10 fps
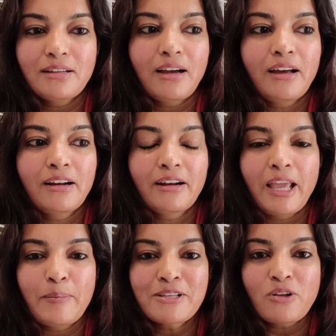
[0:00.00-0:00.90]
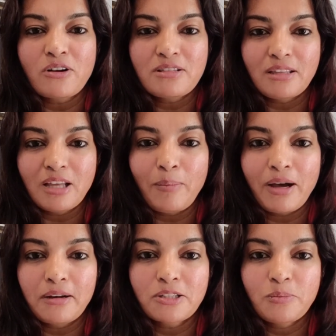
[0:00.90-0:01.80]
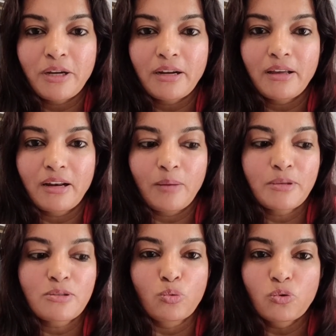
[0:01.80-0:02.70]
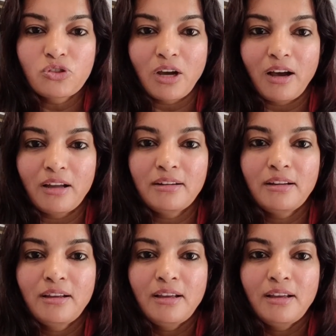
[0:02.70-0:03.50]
her name is not Sita Mahalakshmi and her name is Noor Jahan,